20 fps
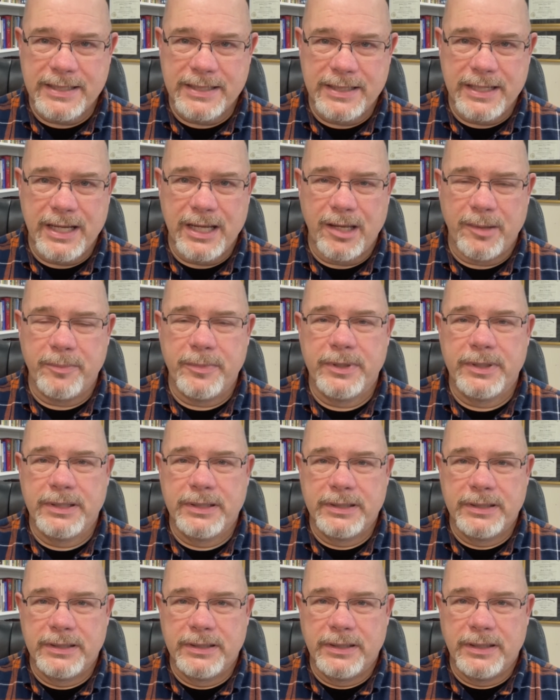step
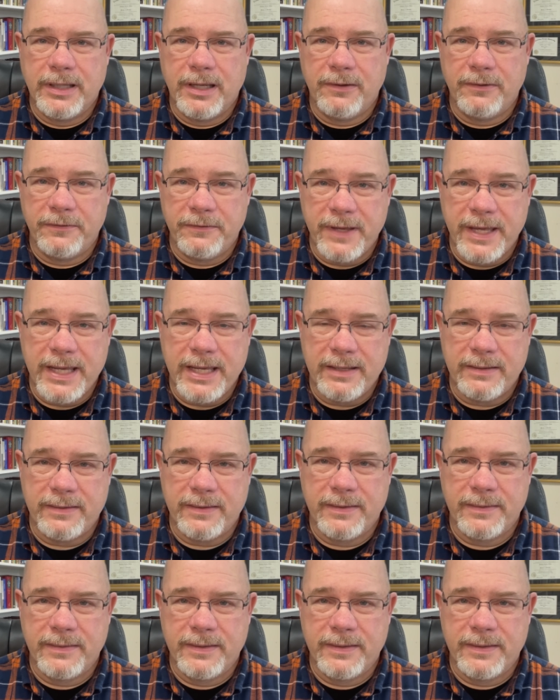of faith.